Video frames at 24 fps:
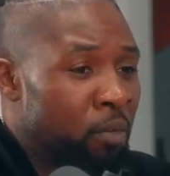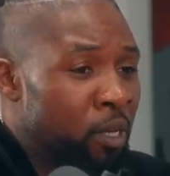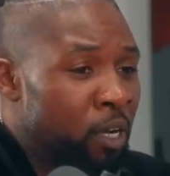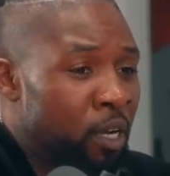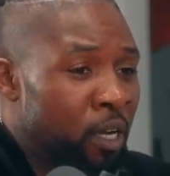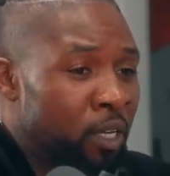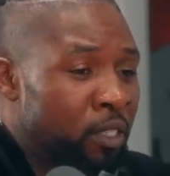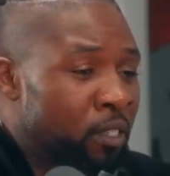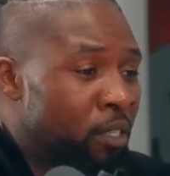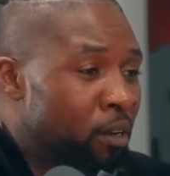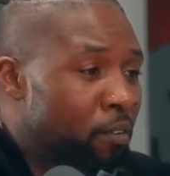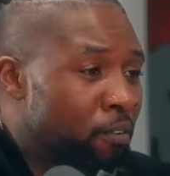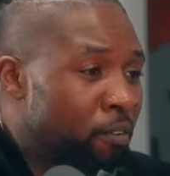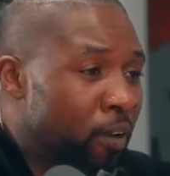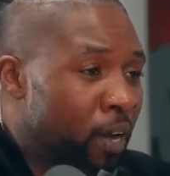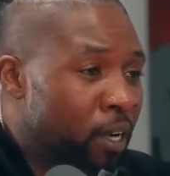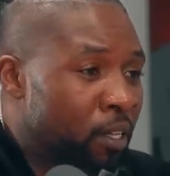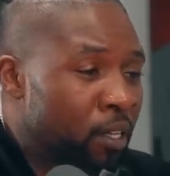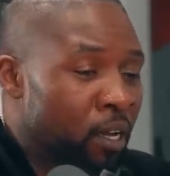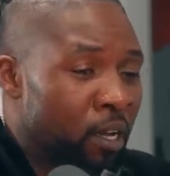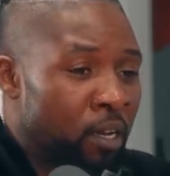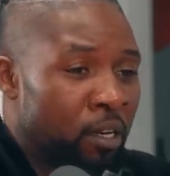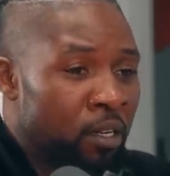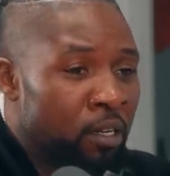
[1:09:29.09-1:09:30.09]
because of the
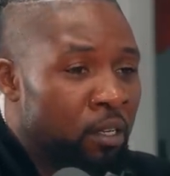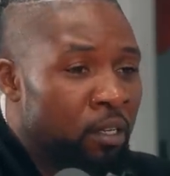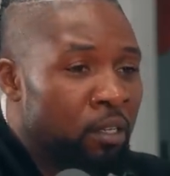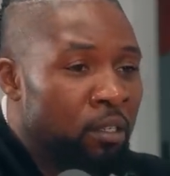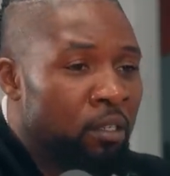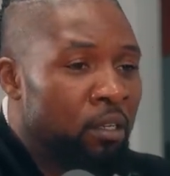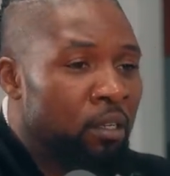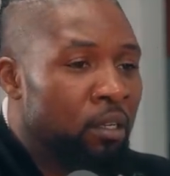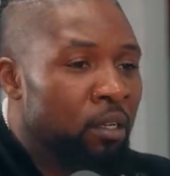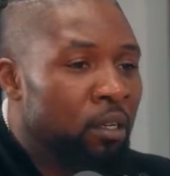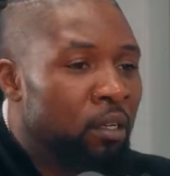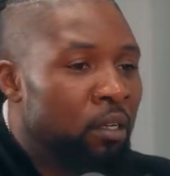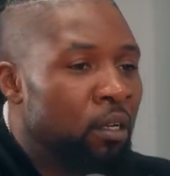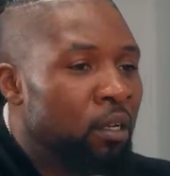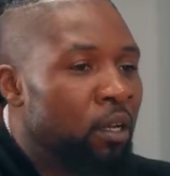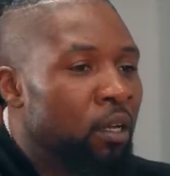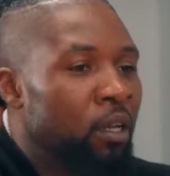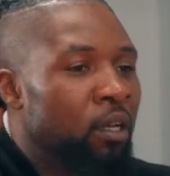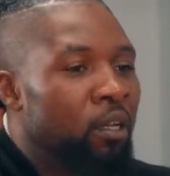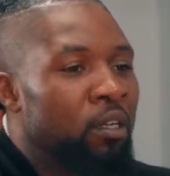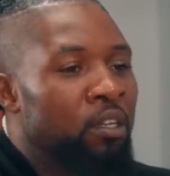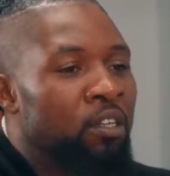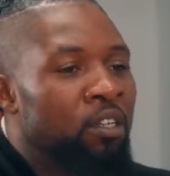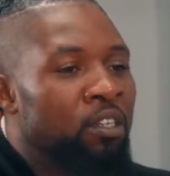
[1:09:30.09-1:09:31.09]
fact that
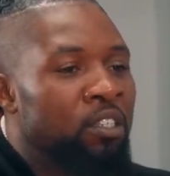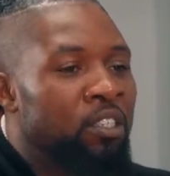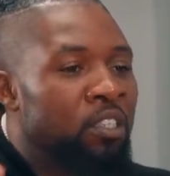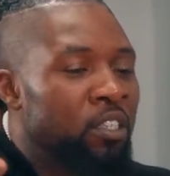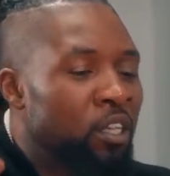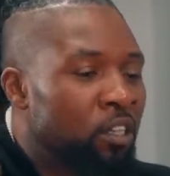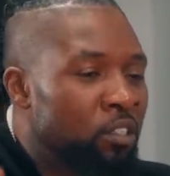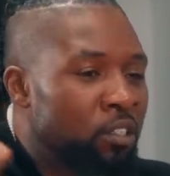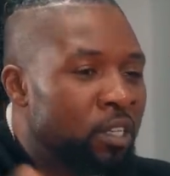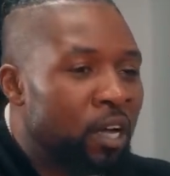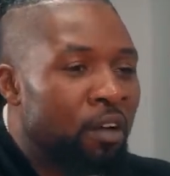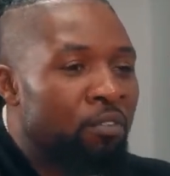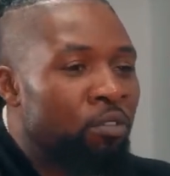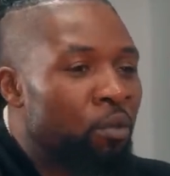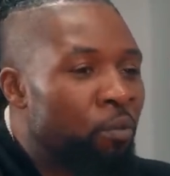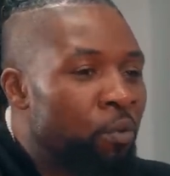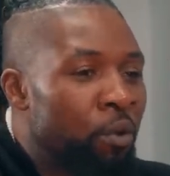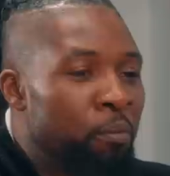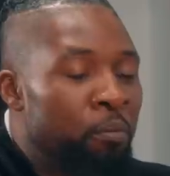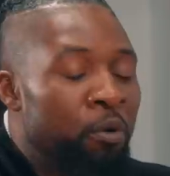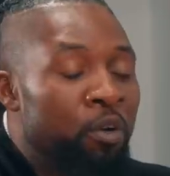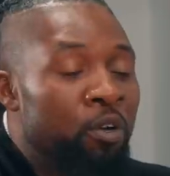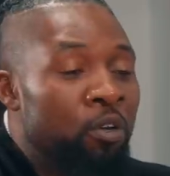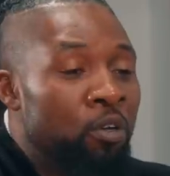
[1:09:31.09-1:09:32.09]
your cells have to
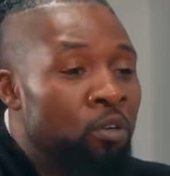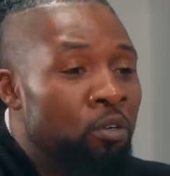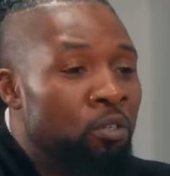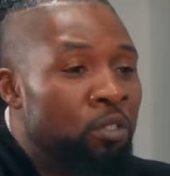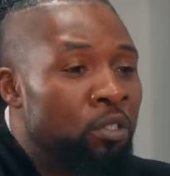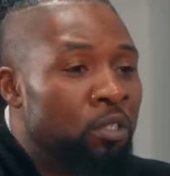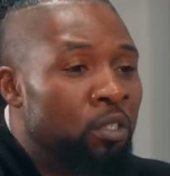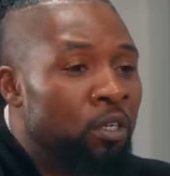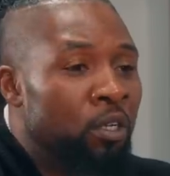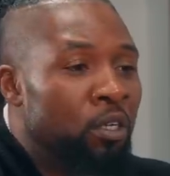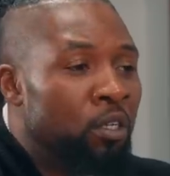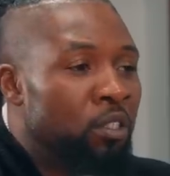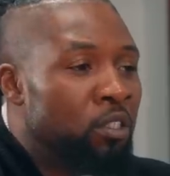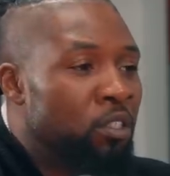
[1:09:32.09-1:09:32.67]
reproduce.